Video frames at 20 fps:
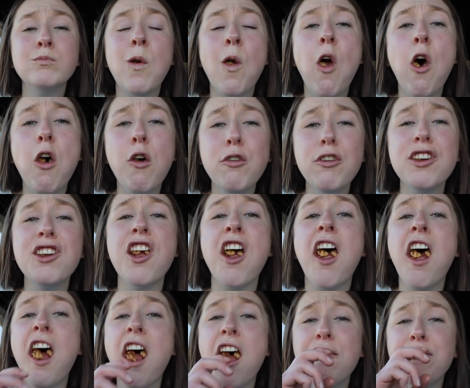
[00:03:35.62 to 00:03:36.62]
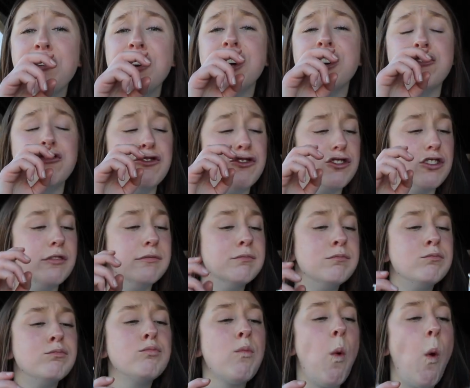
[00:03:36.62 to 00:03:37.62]
Holy heavens.
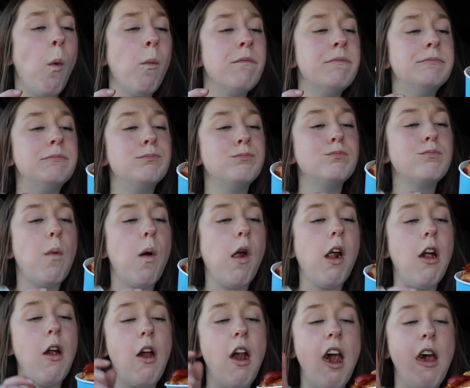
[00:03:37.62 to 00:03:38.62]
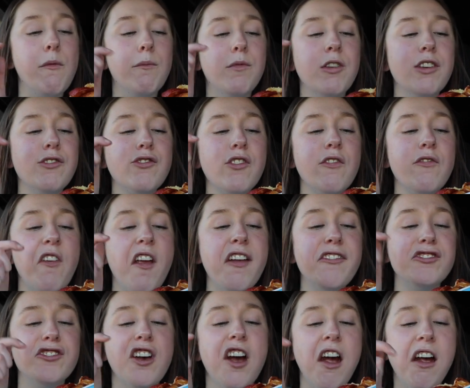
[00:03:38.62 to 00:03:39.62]
Okay, these are
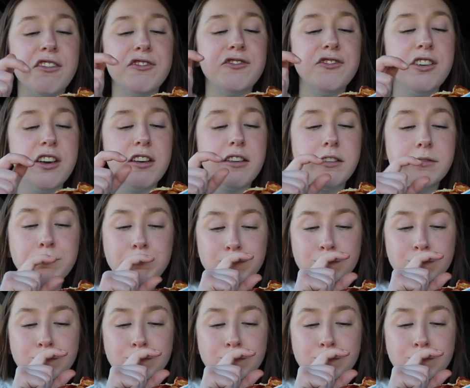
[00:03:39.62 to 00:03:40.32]
fantastic.